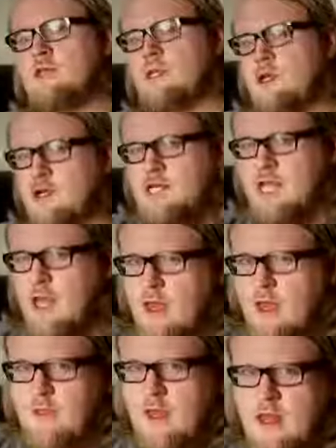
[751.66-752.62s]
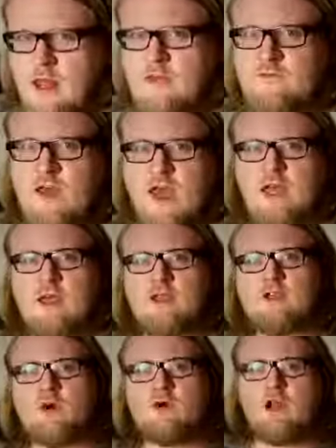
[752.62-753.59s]
So you're saying that if a
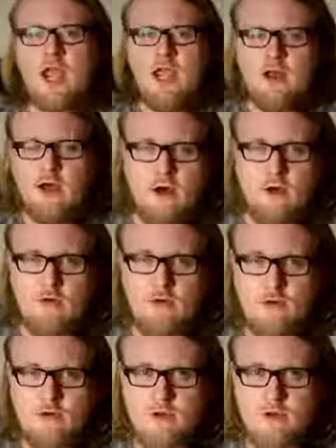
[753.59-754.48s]
tornado